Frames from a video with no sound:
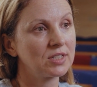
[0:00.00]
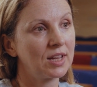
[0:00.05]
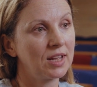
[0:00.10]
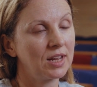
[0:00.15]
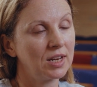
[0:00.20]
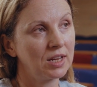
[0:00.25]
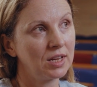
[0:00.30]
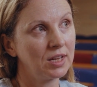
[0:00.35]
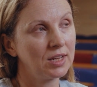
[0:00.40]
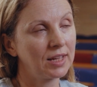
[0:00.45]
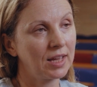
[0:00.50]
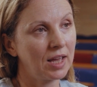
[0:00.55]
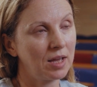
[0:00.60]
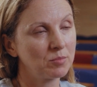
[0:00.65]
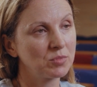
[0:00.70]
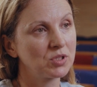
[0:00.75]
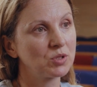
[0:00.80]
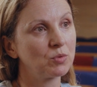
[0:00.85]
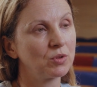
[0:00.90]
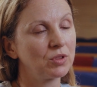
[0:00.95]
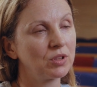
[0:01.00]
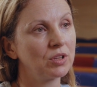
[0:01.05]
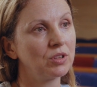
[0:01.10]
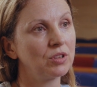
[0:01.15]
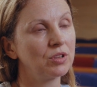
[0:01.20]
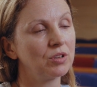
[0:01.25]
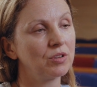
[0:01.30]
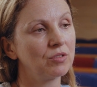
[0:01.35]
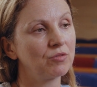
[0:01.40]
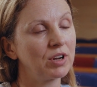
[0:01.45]
any gaps within
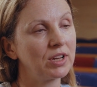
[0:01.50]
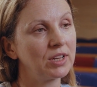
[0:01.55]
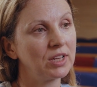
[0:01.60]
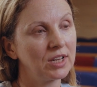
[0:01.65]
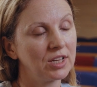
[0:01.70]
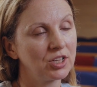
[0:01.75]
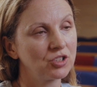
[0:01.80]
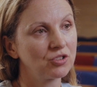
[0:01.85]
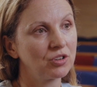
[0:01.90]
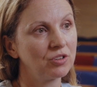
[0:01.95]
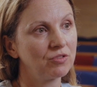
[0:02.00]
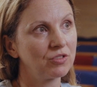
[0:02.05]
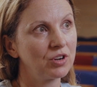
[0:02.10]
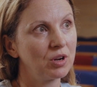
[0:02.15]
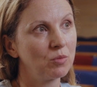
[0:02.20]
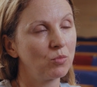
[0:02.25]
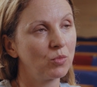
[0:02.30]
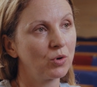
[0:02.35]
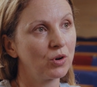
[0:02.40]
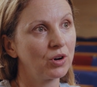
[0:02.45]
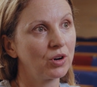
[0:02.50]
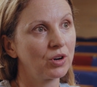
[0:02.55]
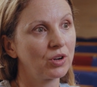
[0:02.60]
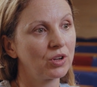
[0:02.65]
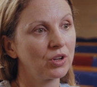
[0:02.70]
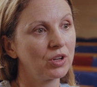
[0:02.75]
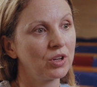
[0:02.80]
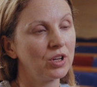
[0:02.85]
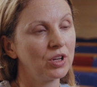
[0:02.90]
the regulatory framework,